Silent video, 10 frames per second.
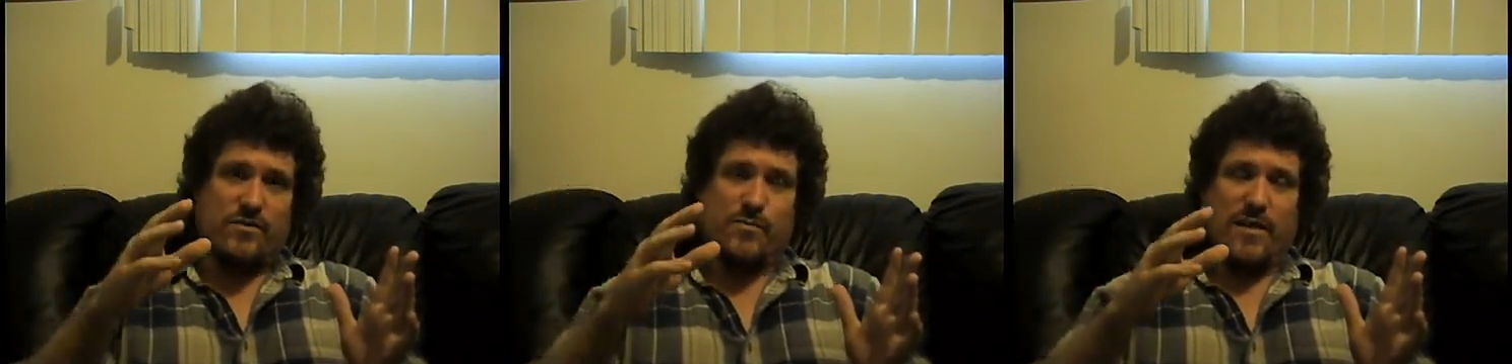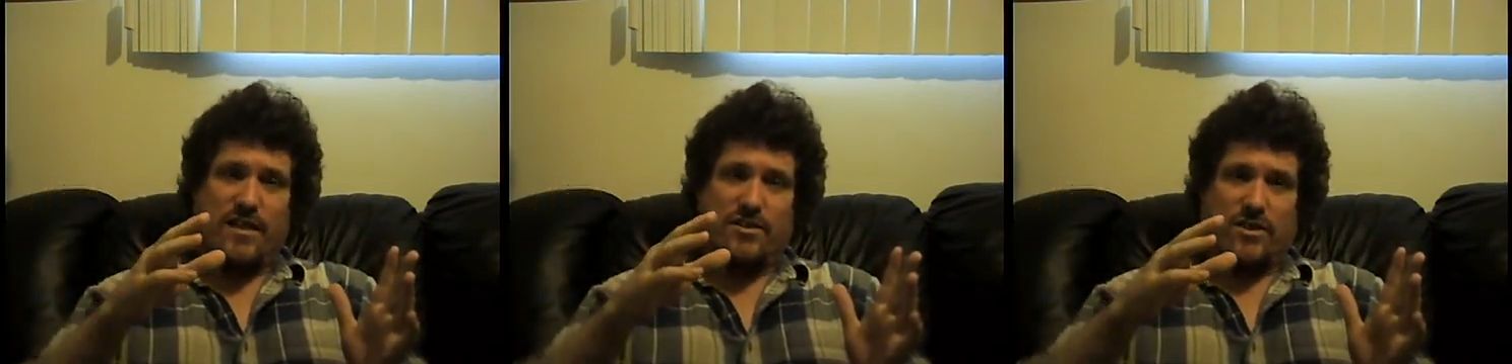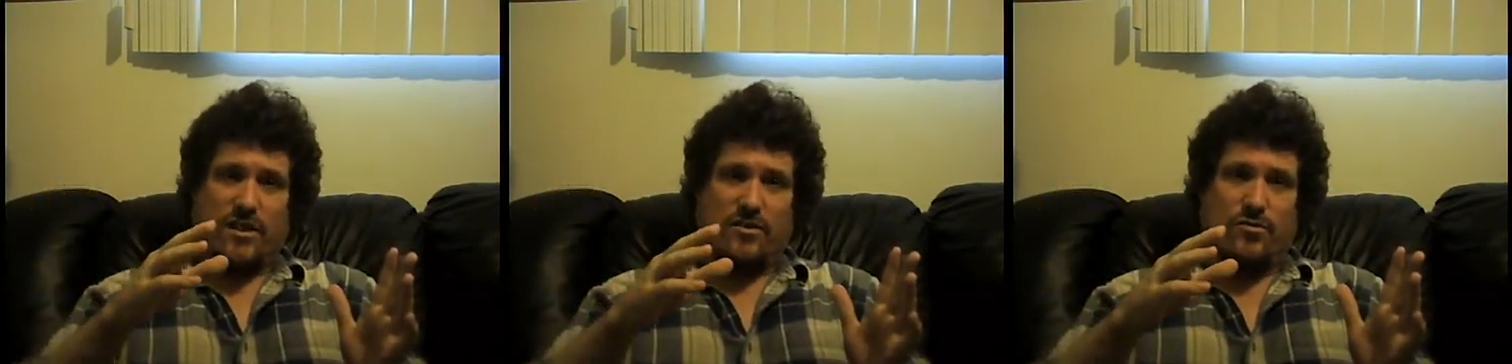space
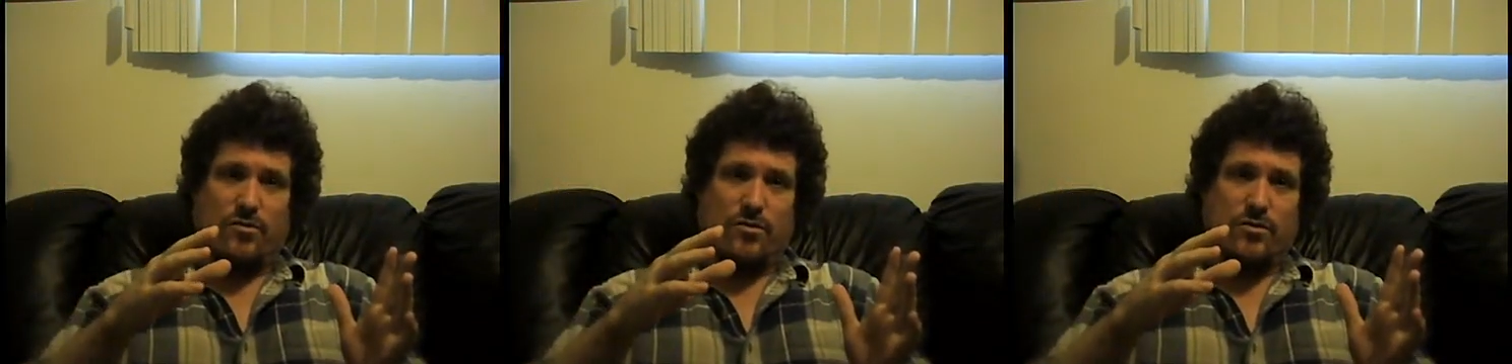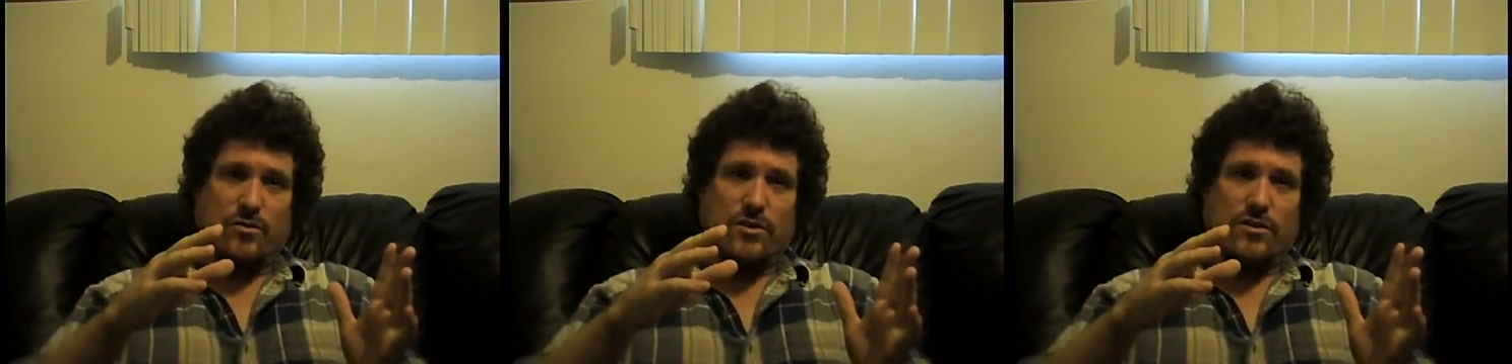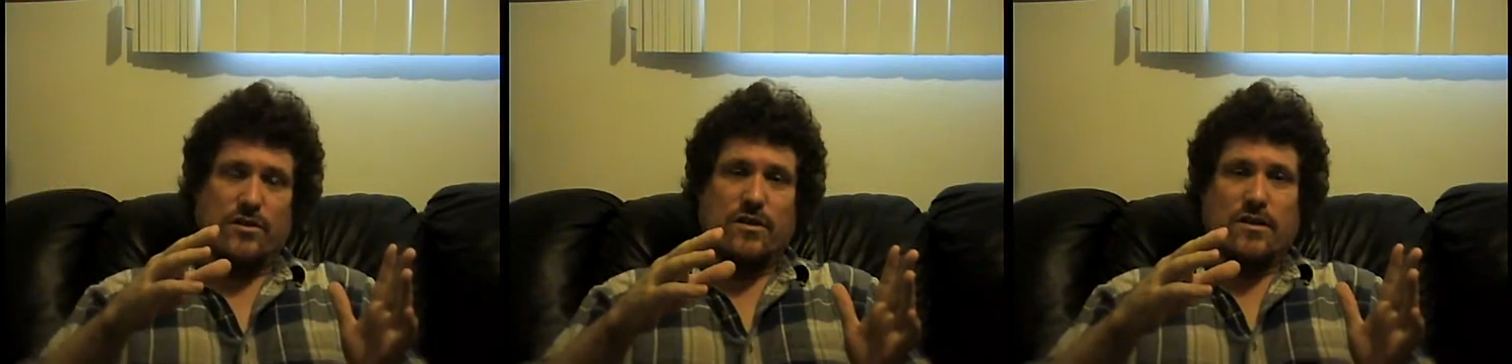shuttle or
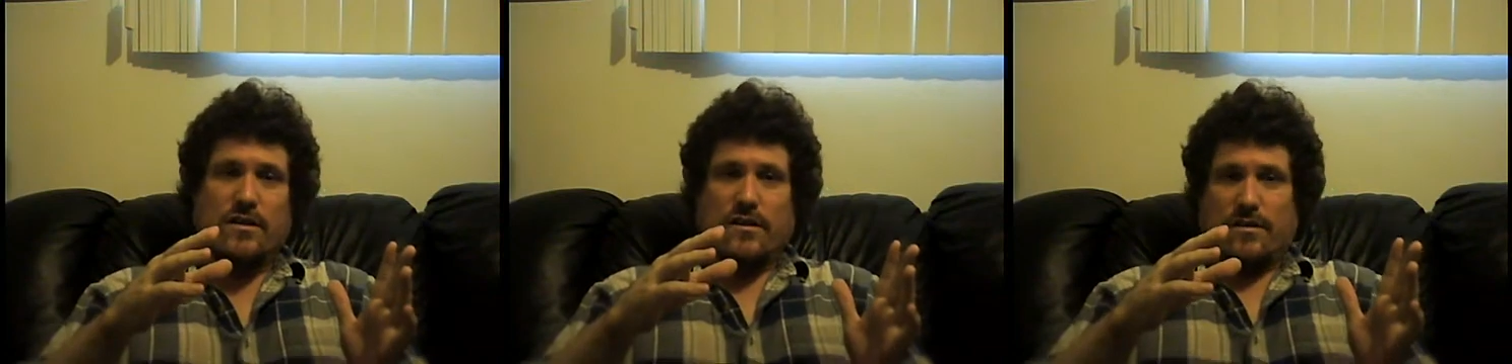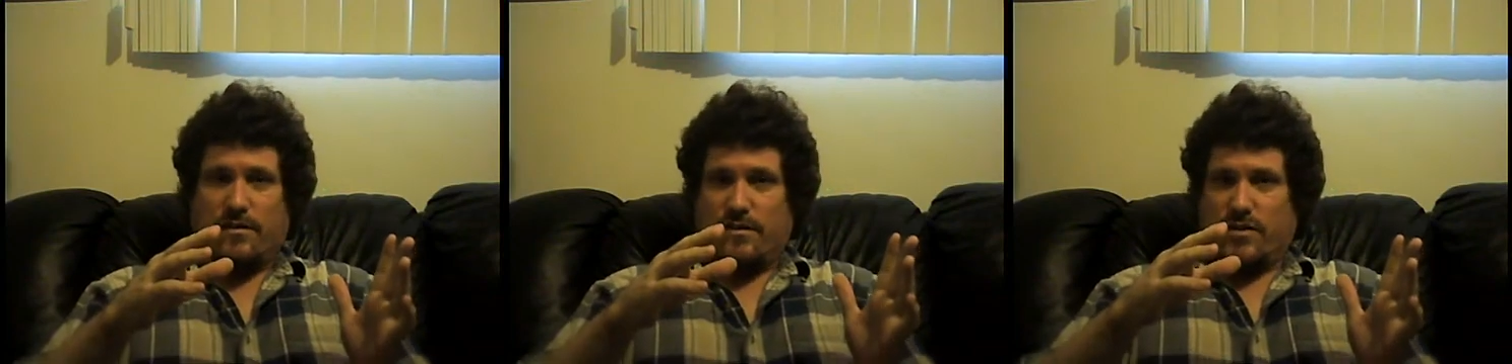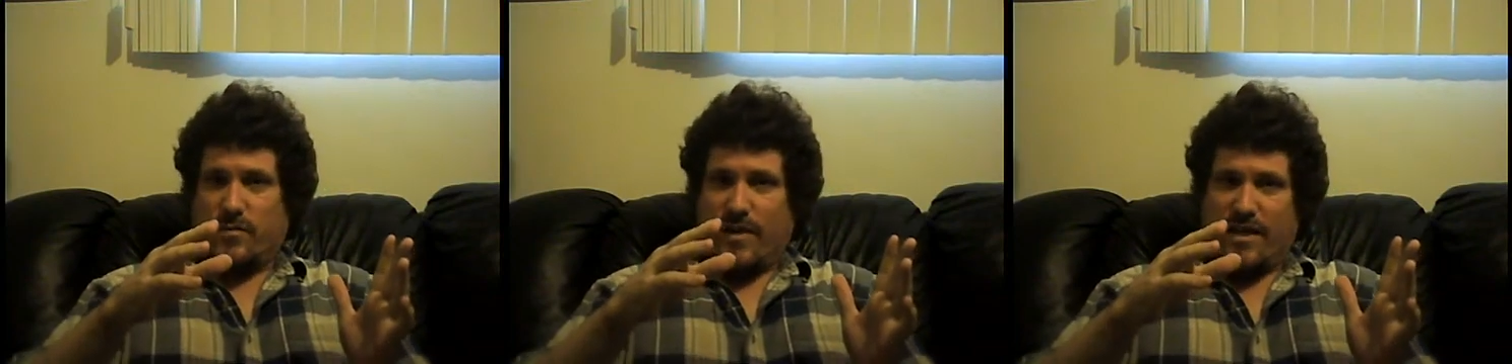
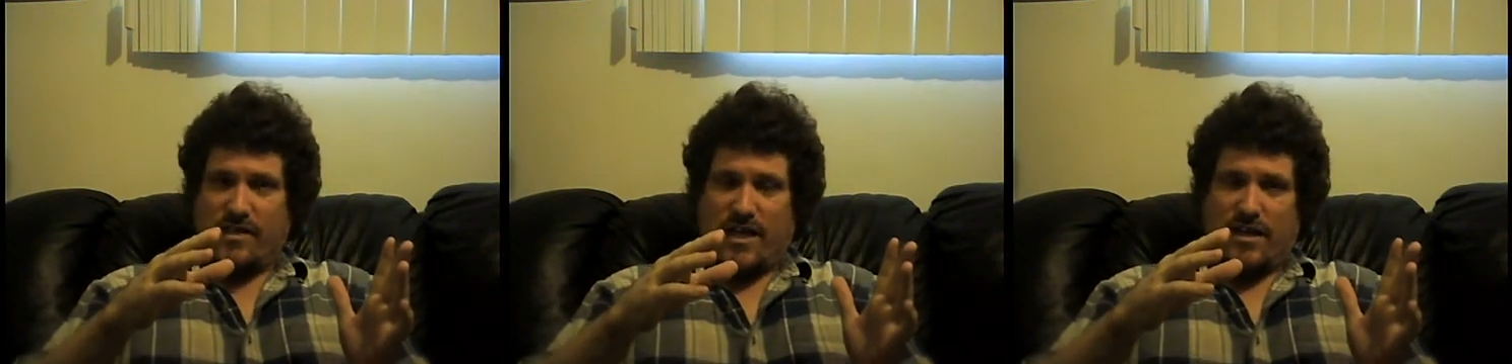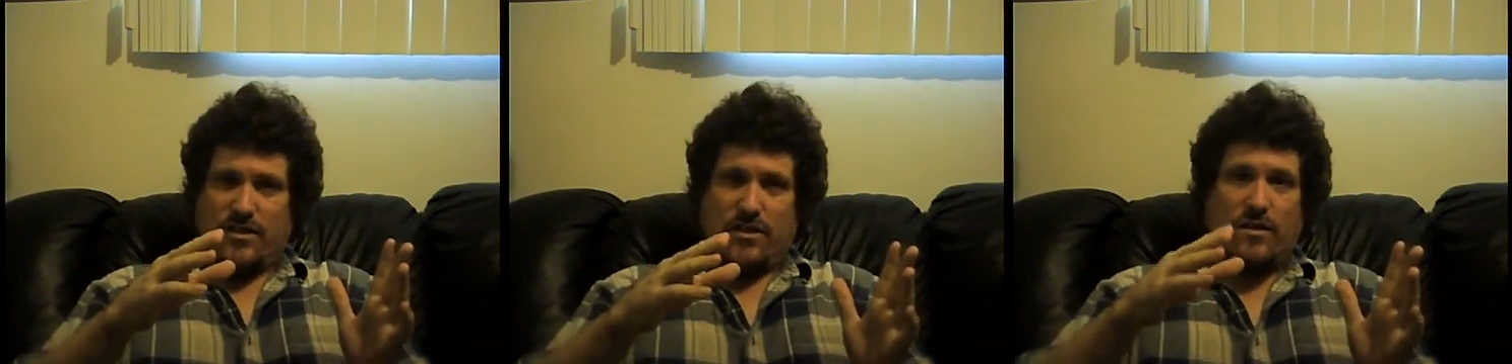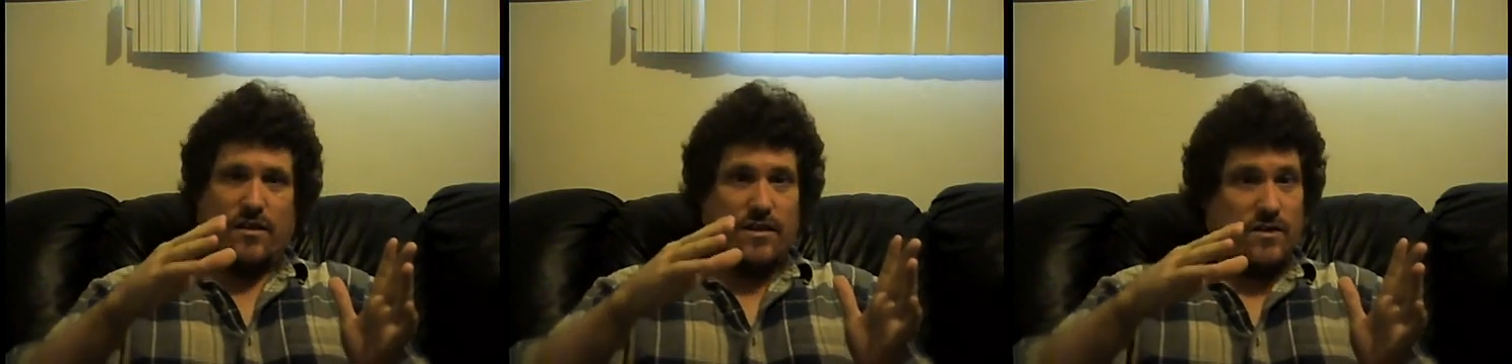the space
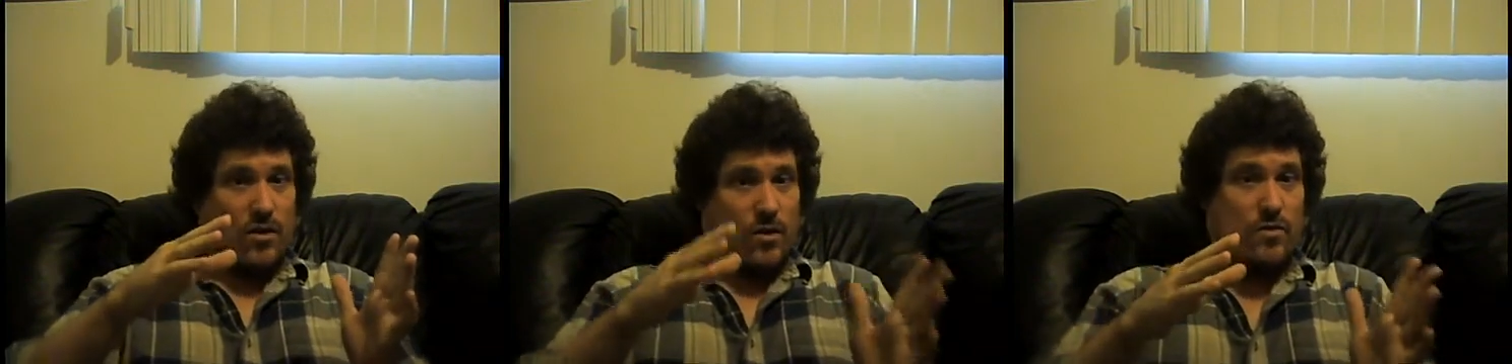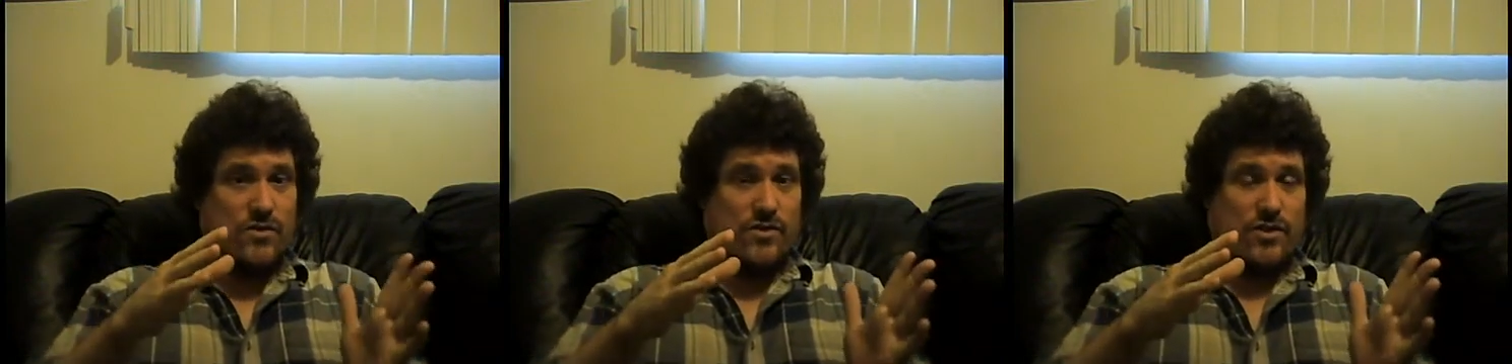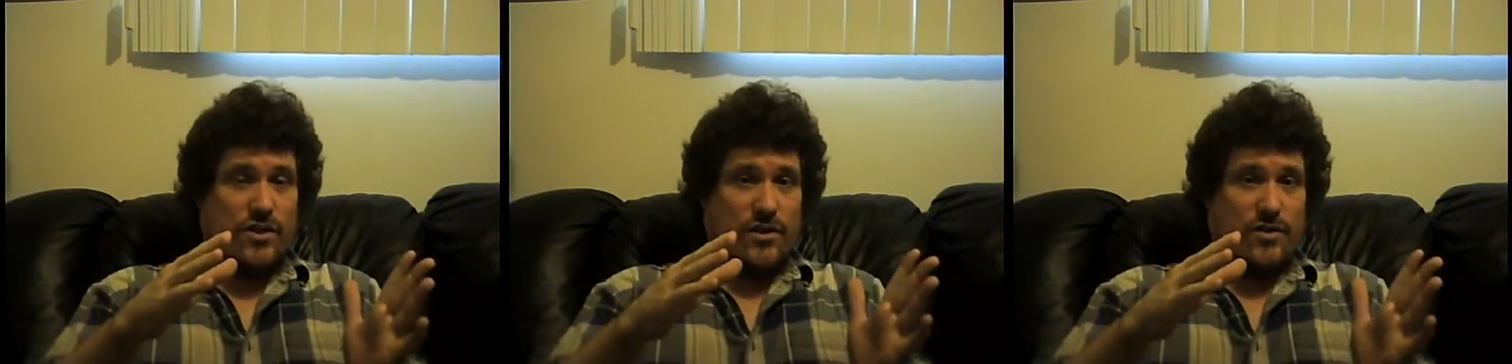station that's
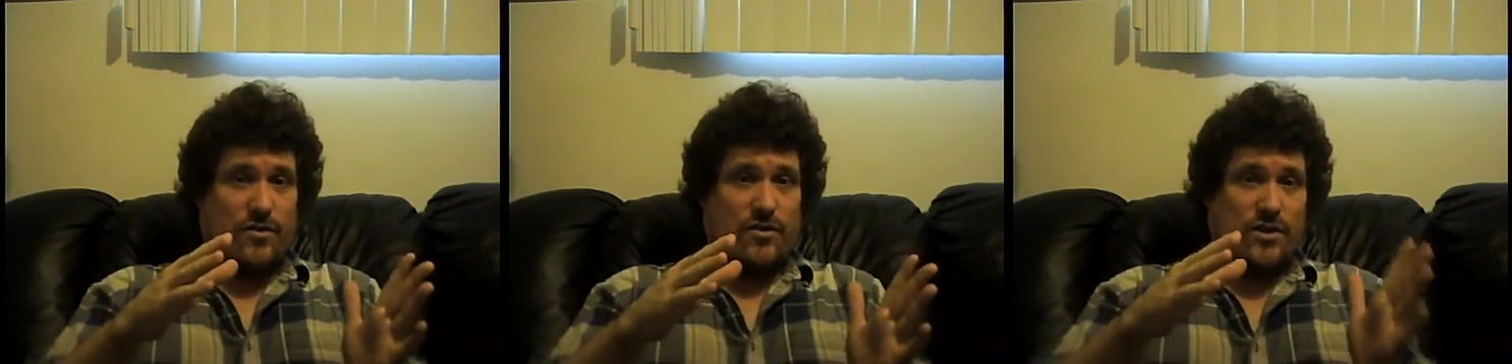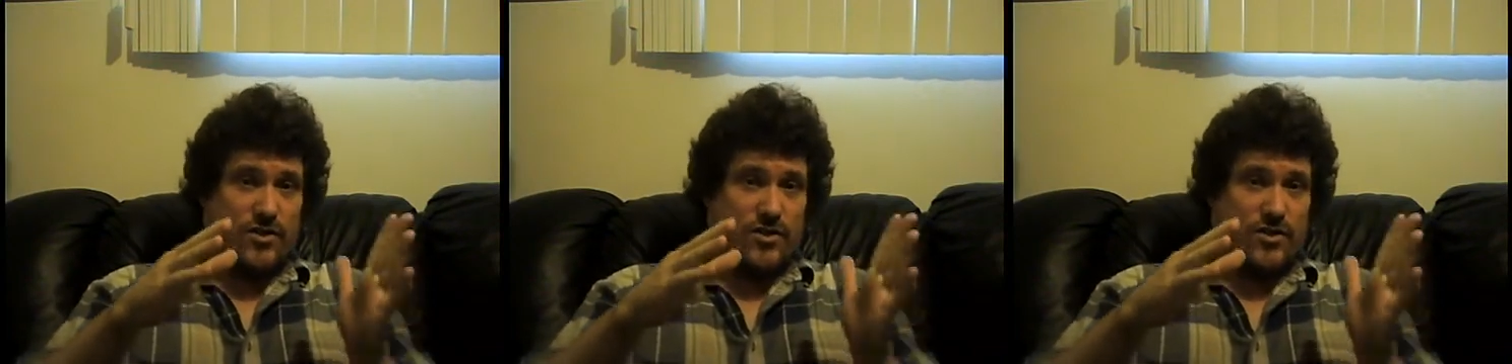closest to the Earth.